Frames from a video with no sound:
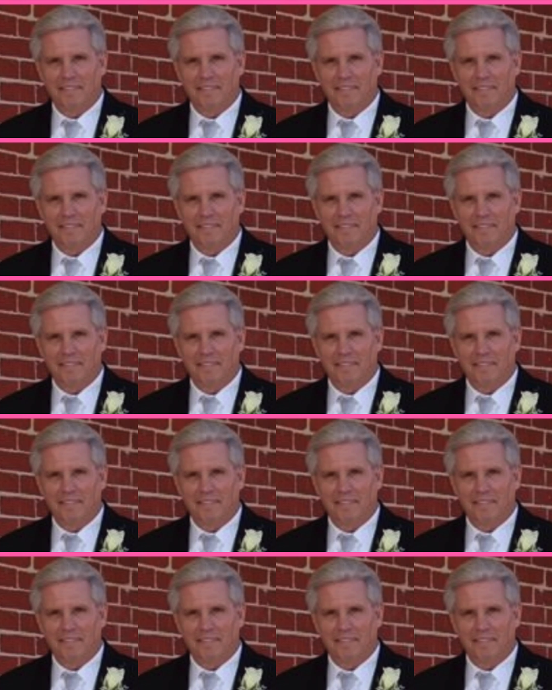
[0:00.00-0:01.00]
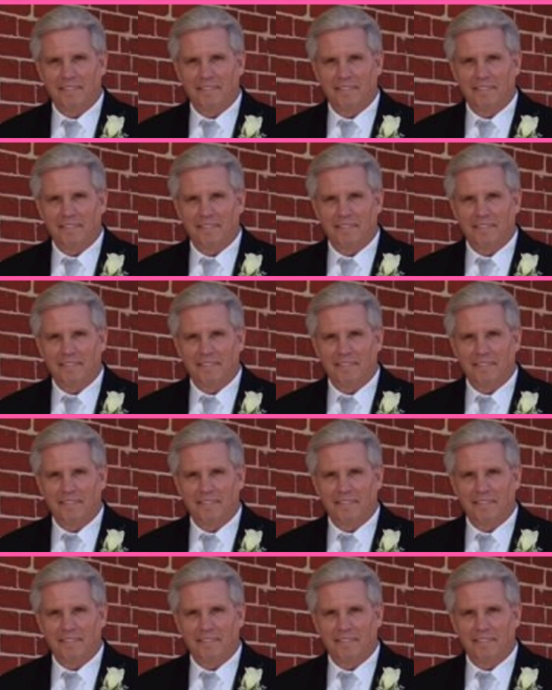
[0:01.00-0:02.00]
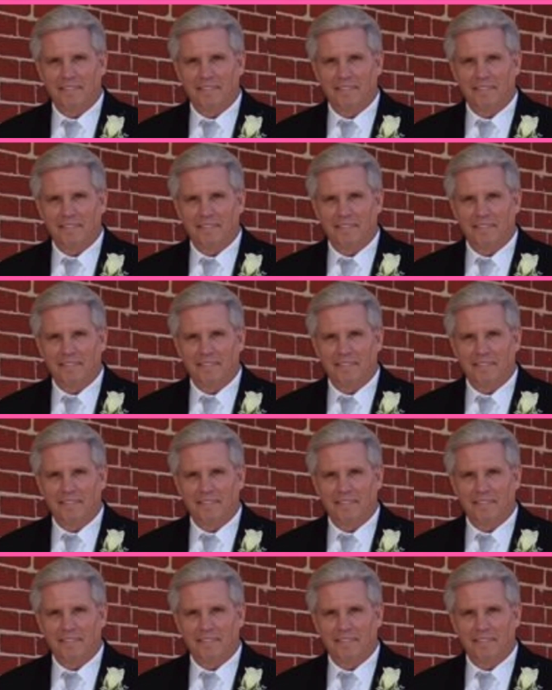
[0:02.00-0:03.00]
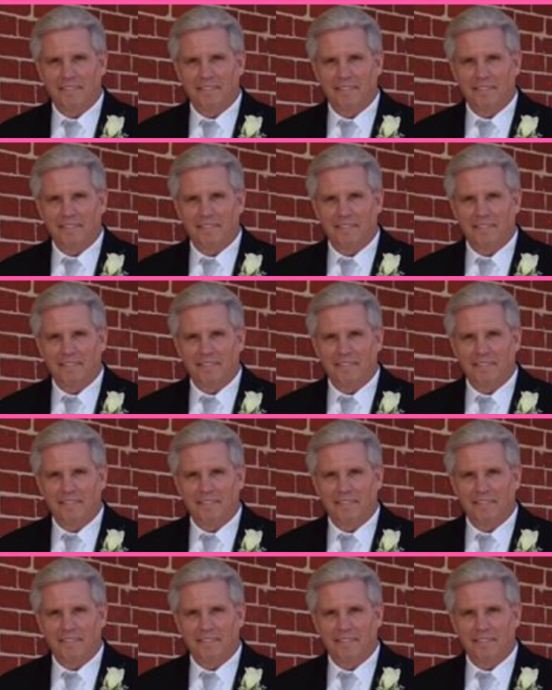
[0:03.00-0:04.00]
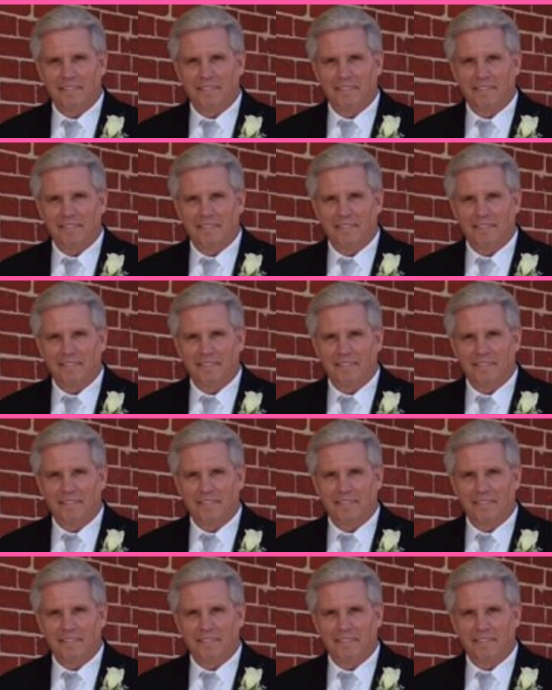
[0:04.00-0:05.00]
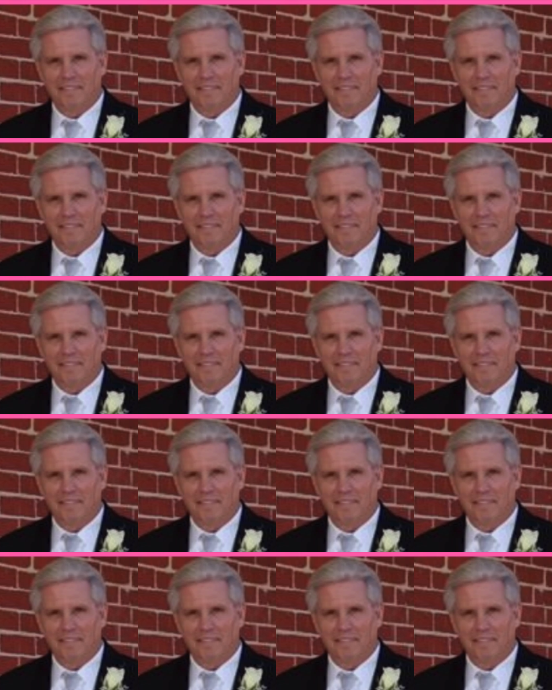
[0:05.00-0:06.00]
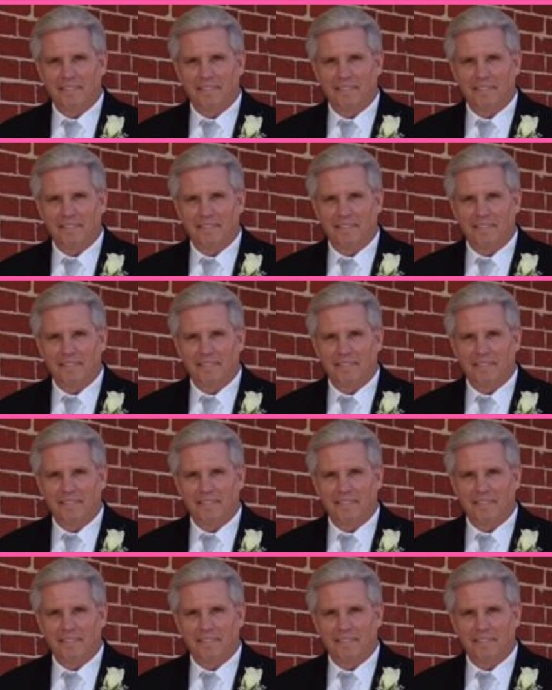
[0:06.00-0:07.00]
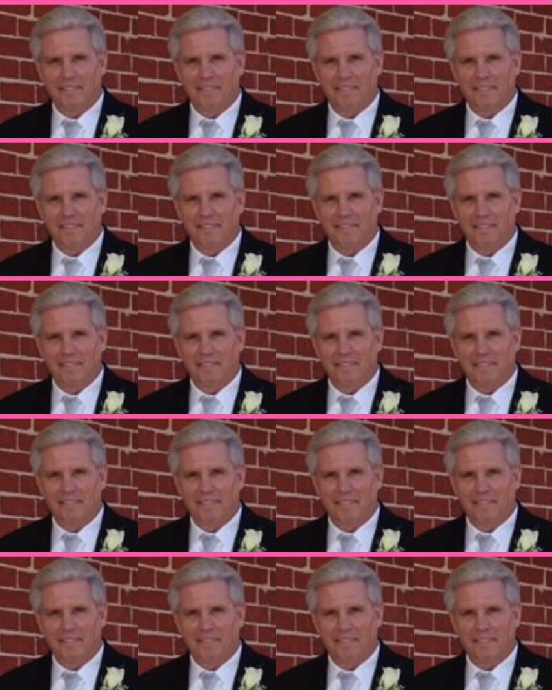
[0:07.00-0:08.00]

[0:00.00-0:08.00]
The face doesn't move, so there is nothing to read.